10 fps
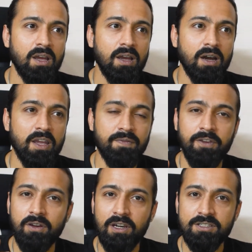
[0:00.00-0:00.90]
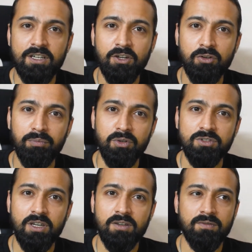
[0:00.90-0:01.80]
If you're listening to
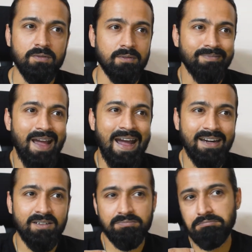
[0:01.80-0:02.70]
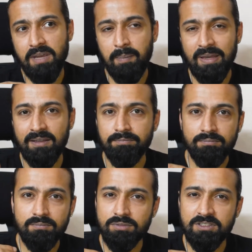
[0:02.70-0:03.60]
music at maybe
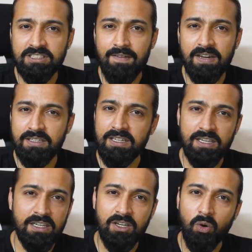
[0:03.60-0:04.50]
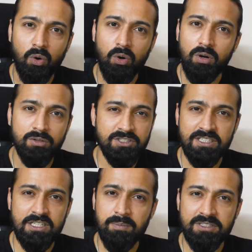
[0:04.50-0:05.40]
70 or
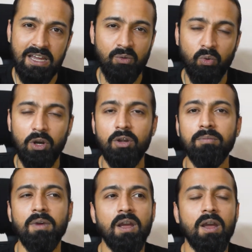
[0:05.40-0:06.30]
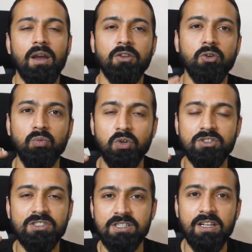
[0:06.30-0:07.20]
60% volume, you would
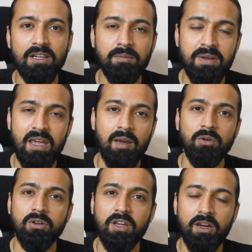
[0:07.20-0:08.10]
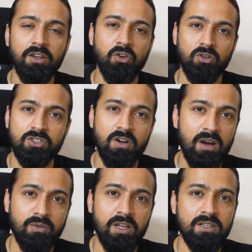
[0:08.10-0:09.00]
still be able to hear your
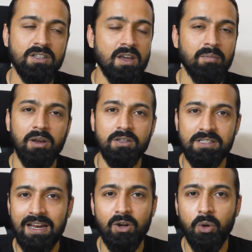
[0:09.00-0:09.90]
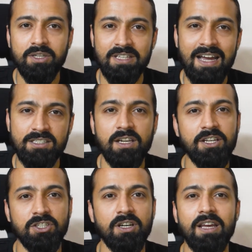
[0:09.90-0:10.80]
surroundings because that noise
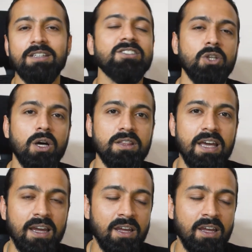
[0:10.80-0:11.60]
isolation is not there.